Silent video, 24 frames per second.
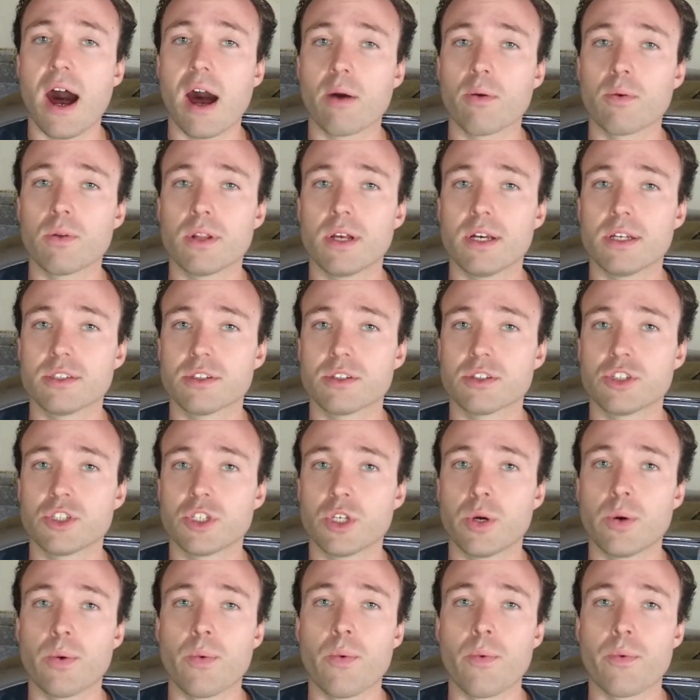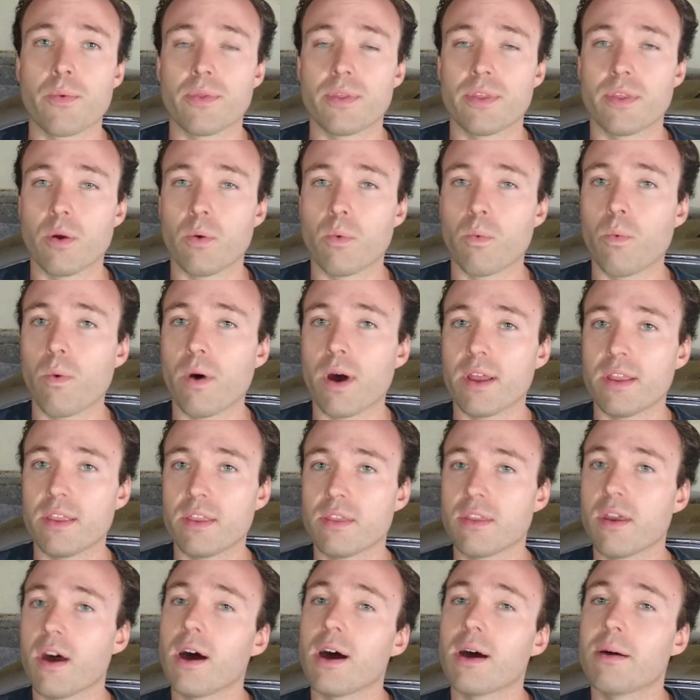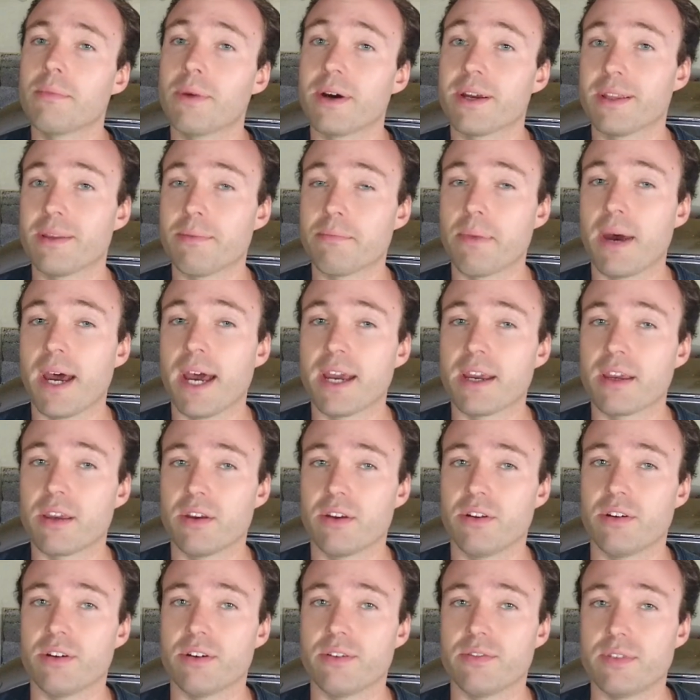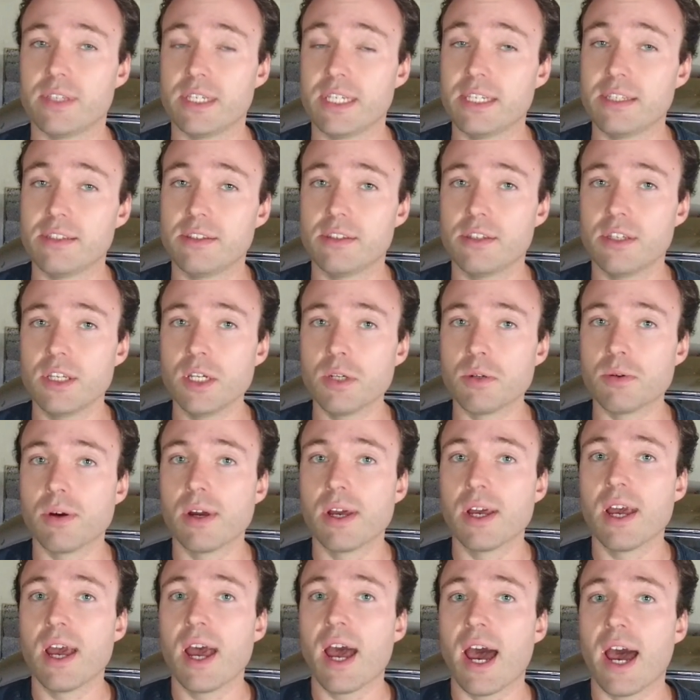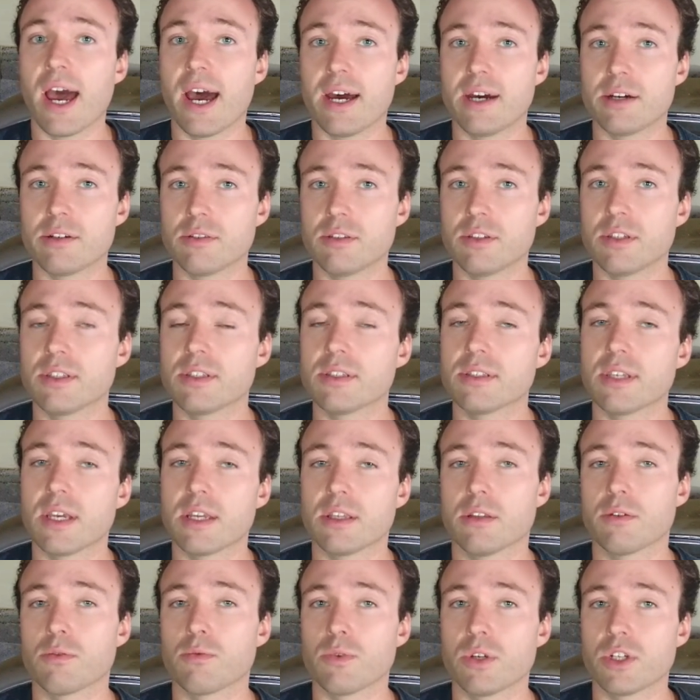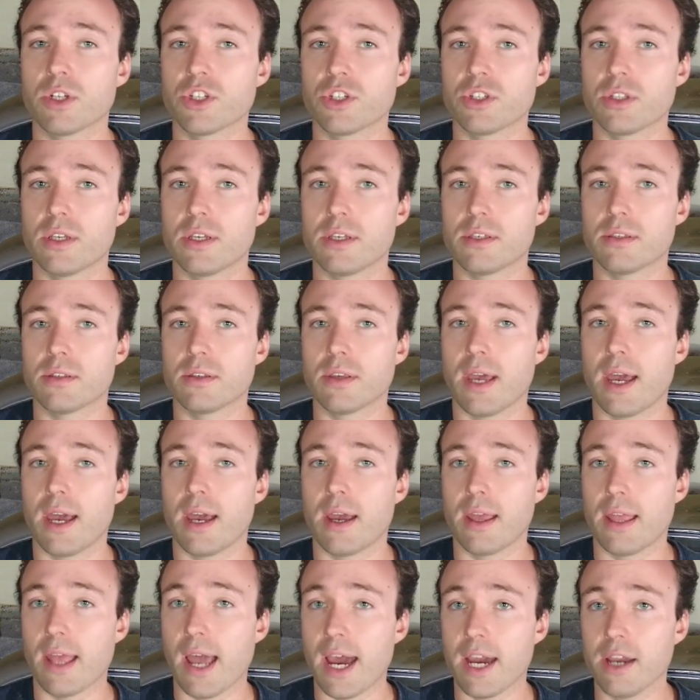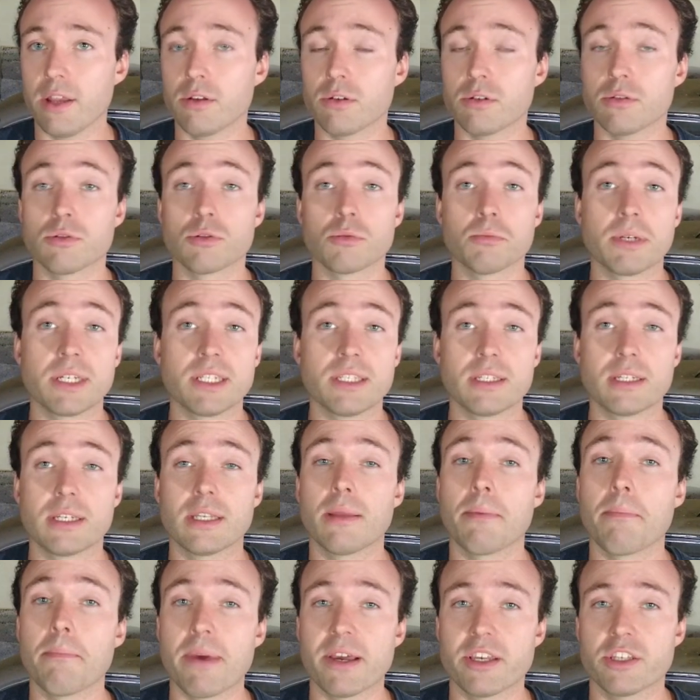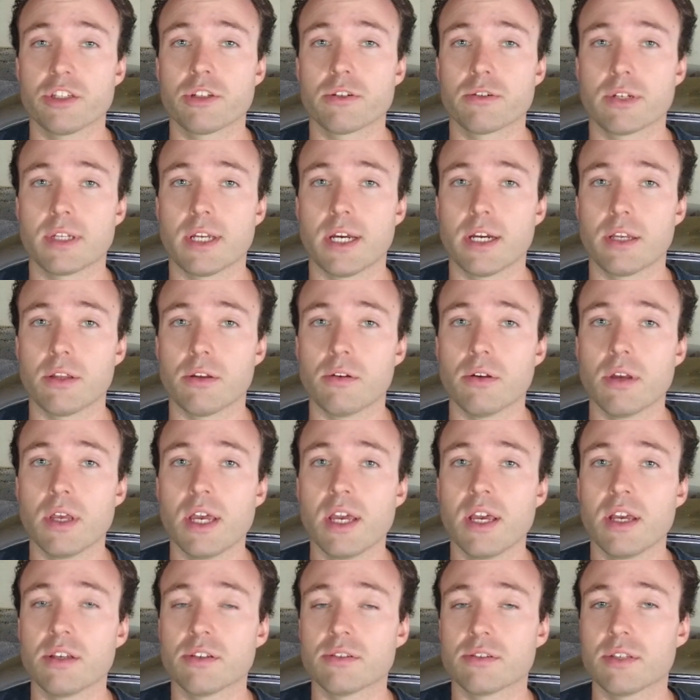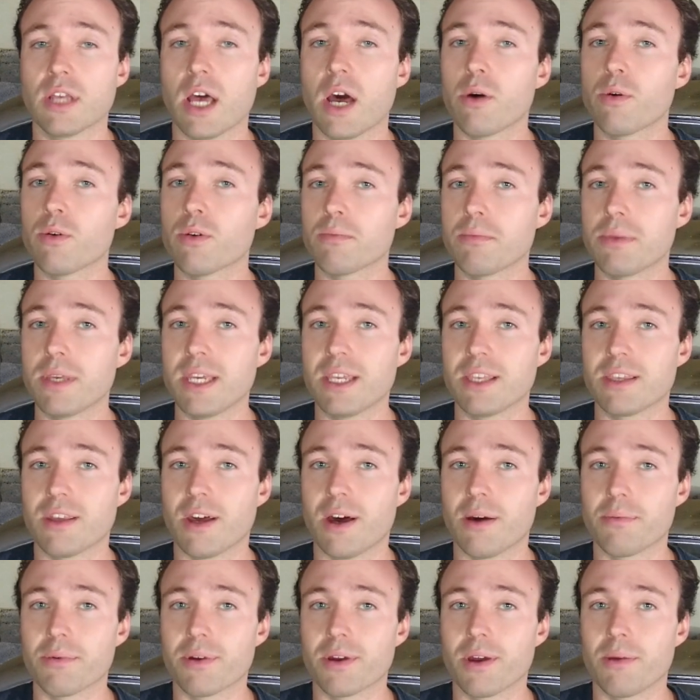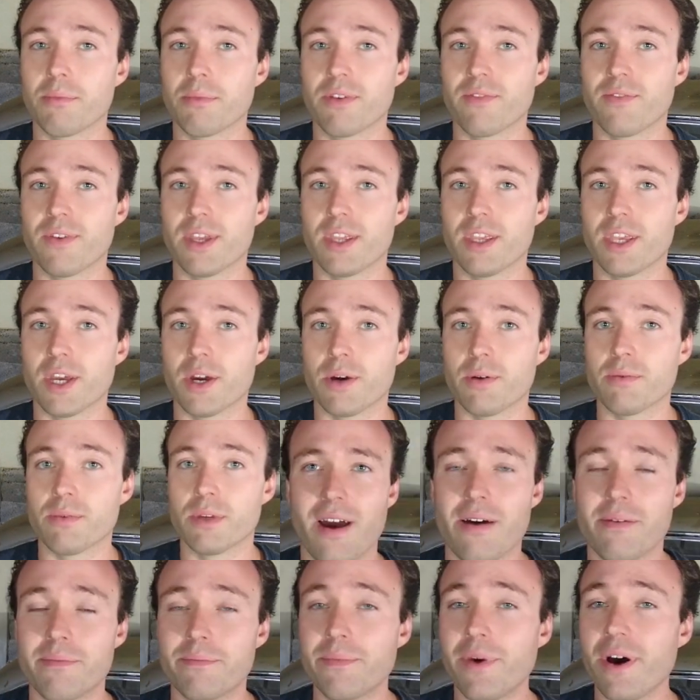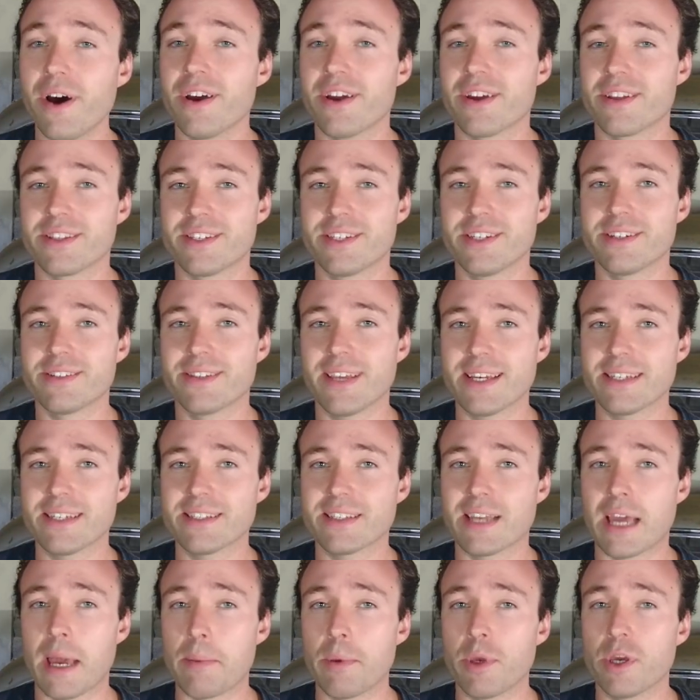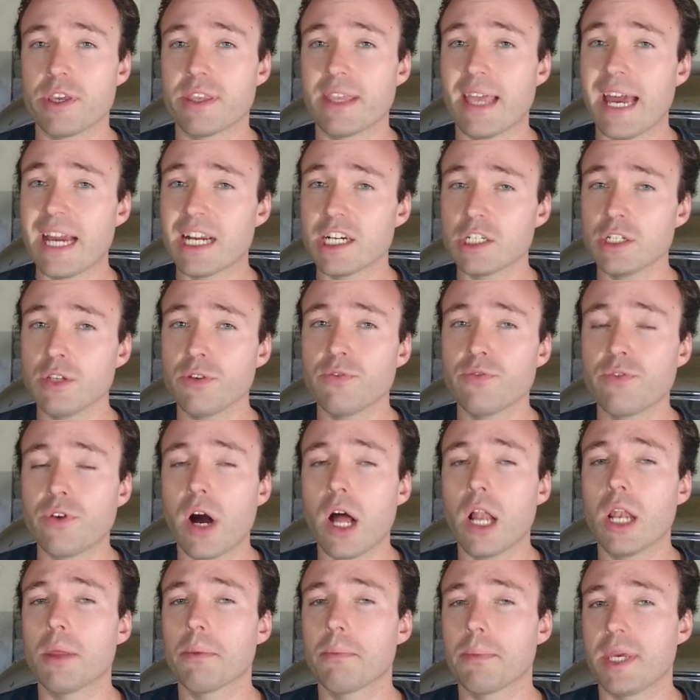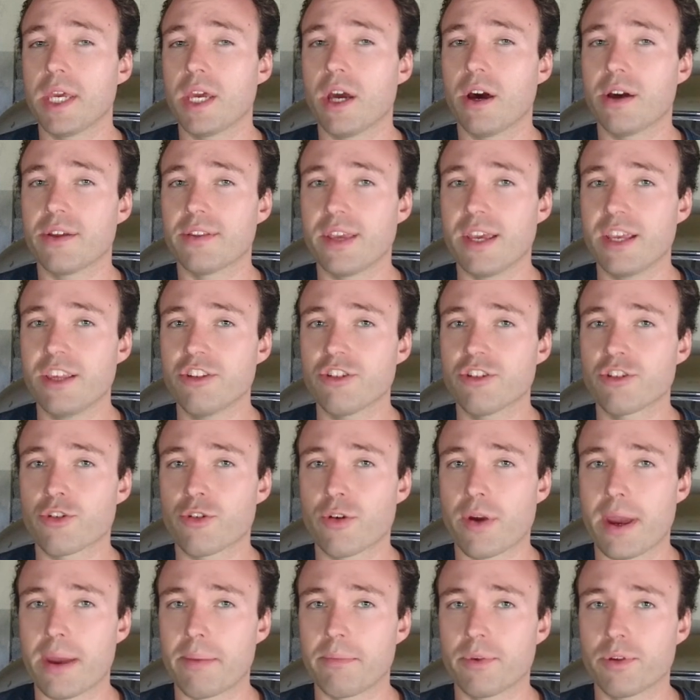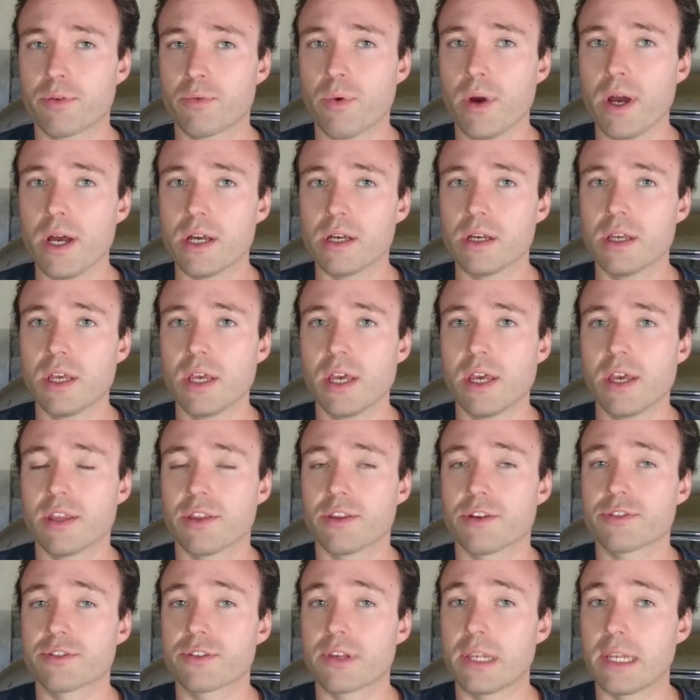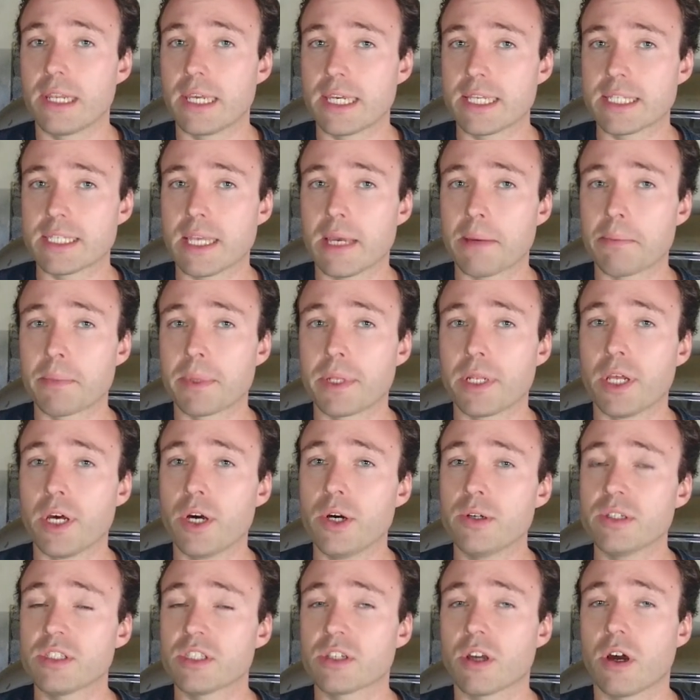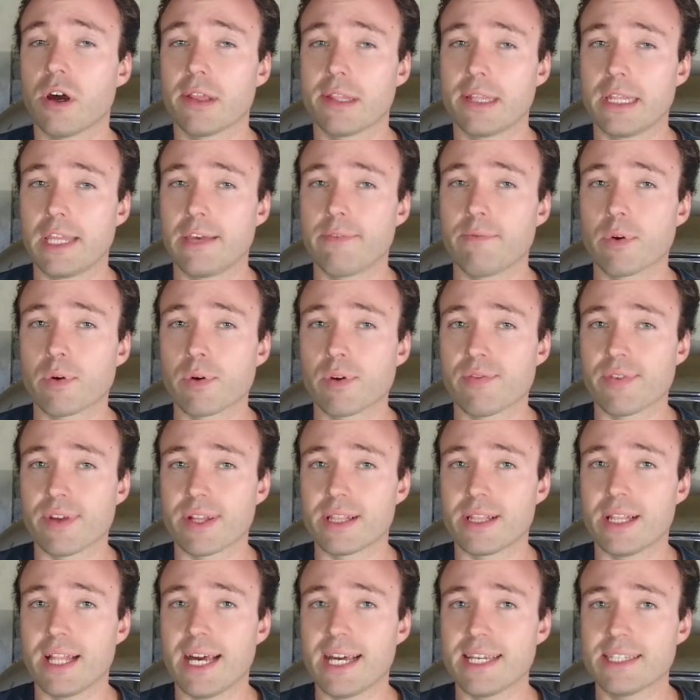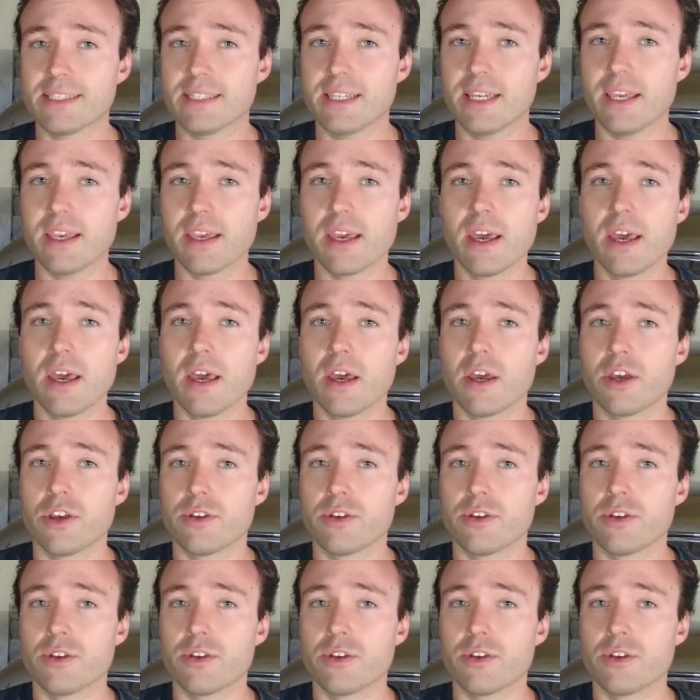I will also show the one knob on the back of the ECU, how to set the richness at idle, or basically the mixture at idle. So that will be in an upcoming video. But until next time, you can actually follow me on Instagram as well. There's a link down below. It's called Living With A Classic.